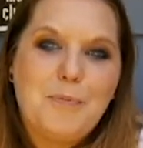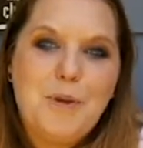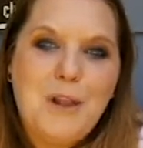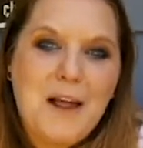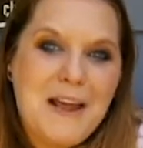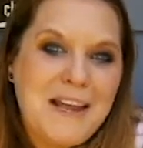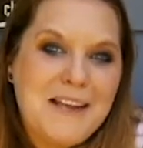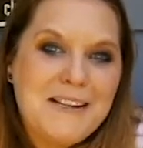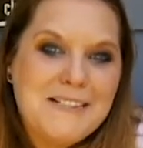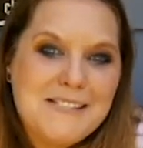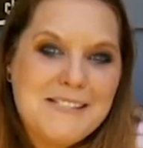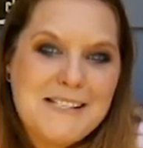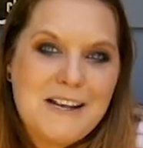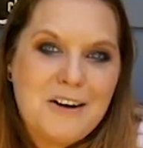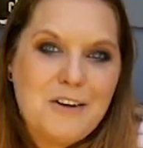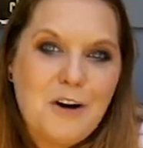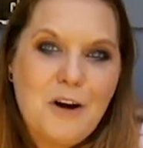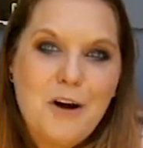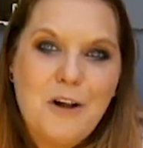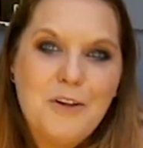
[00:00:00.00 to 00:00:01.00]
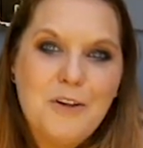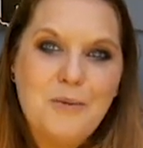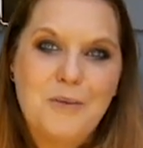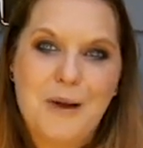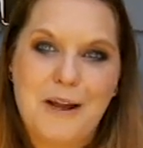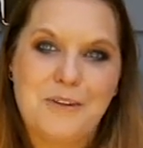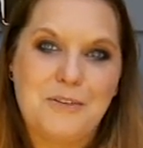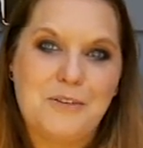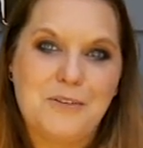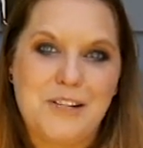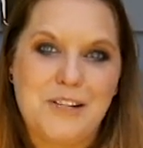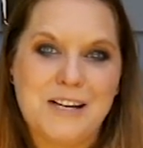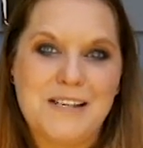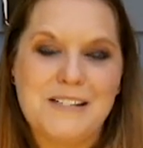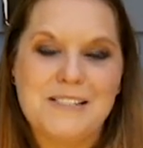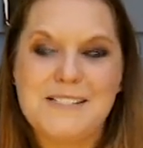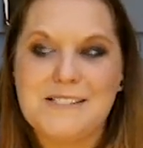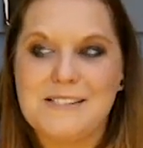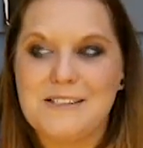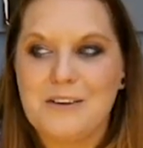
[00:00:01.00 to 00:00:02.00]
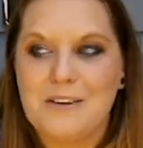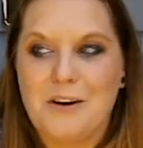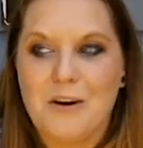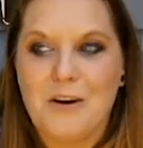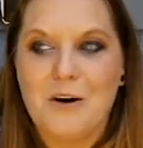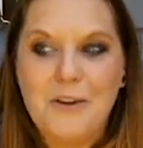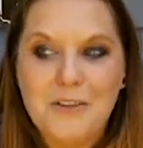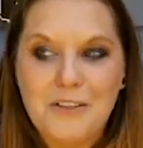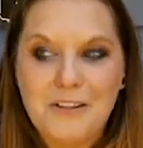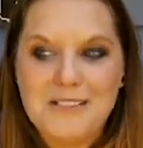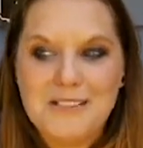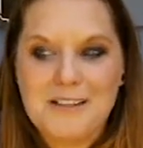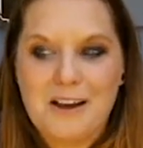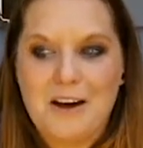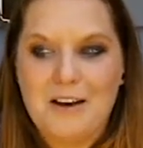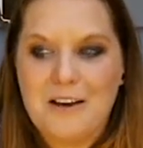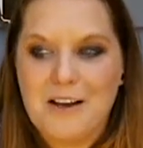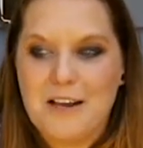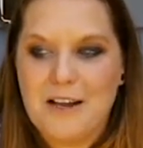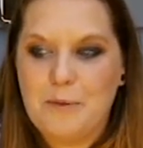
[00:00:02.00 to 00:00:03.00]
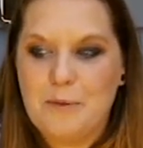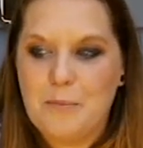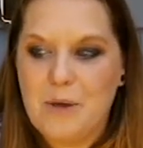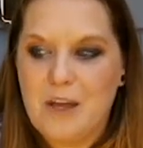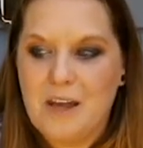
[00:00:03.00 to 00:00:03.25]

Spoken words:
plants that are all around us all the time,